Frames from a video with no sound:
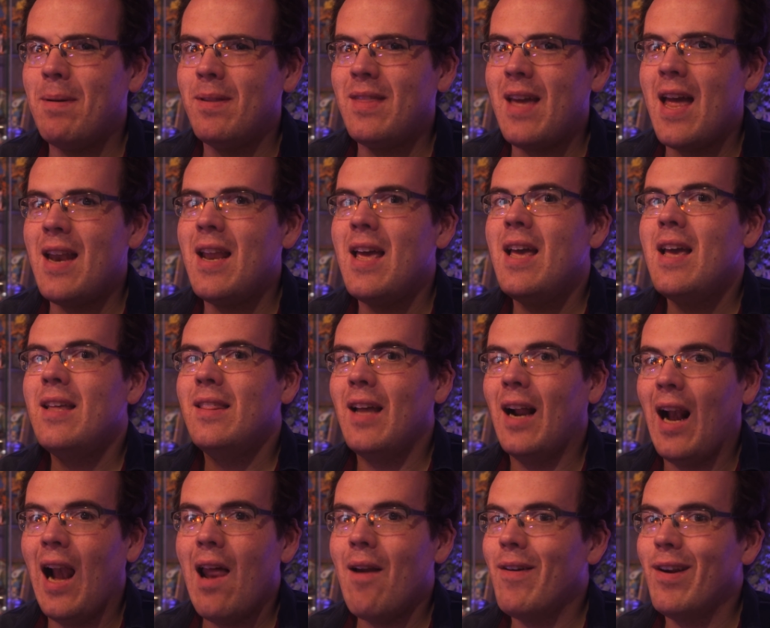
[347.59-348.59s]
but then the
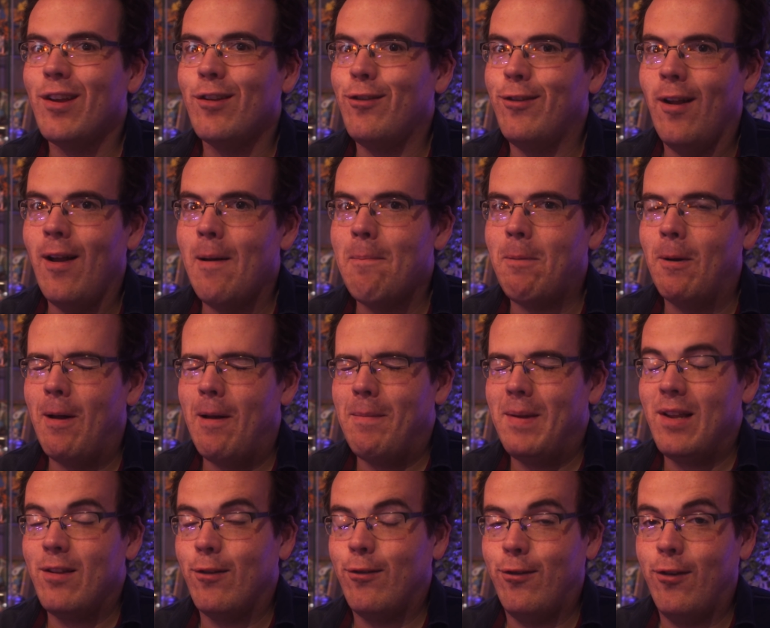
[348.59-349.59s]
cleric
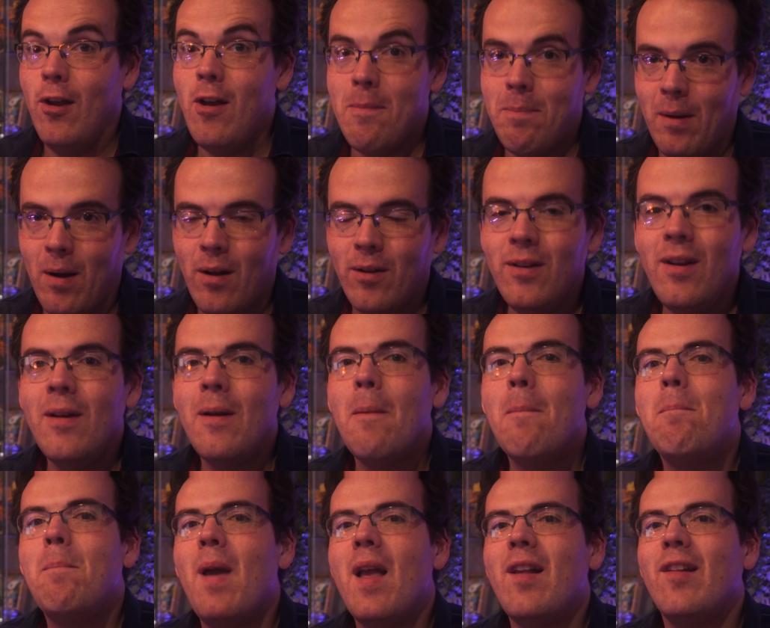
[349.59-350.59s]
Zerbon
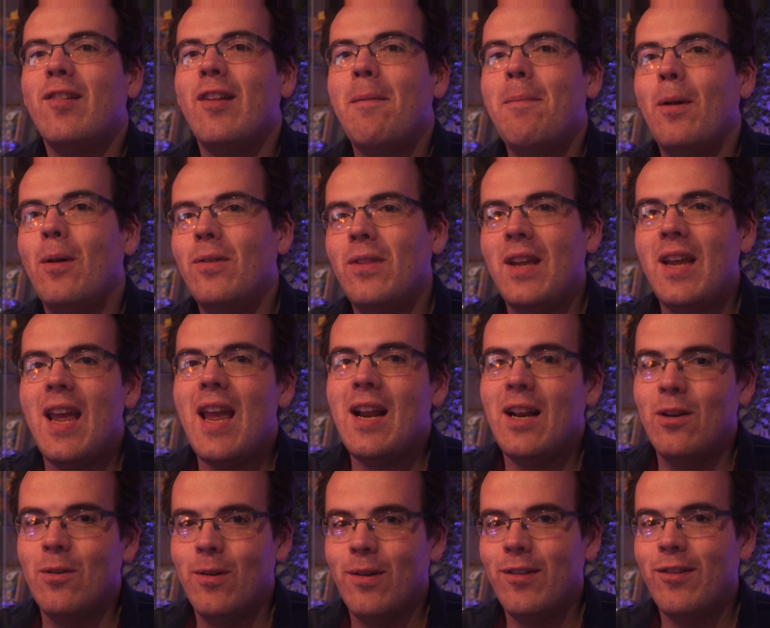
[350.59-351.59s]
picks up on the
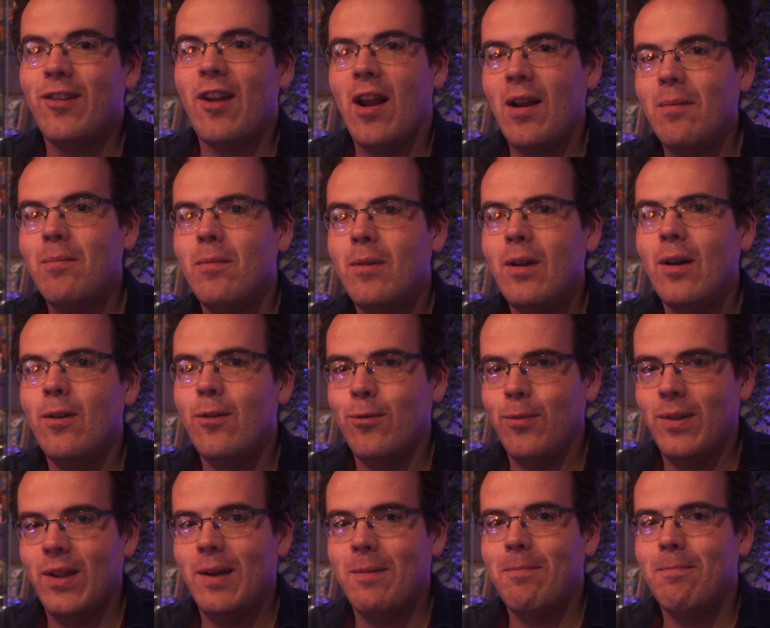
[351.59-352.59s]
ignorance and goes
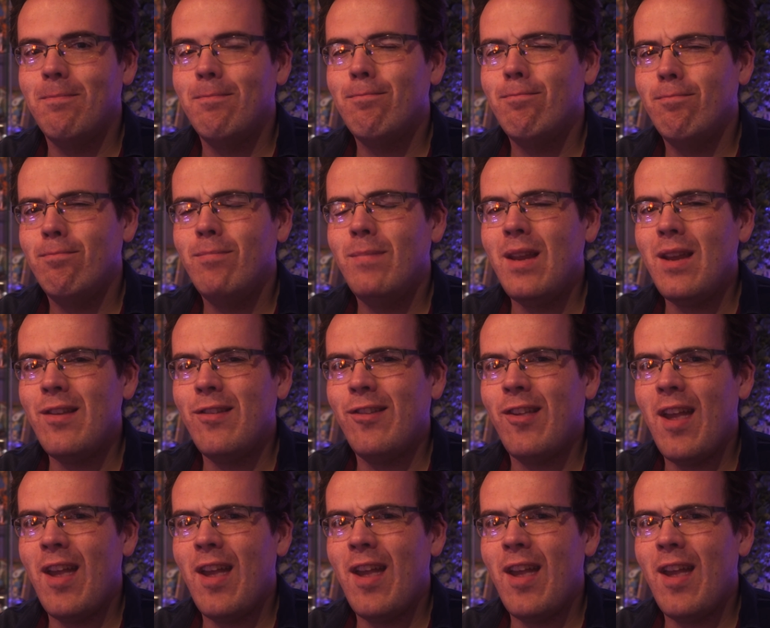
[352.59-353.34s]
with it. Nice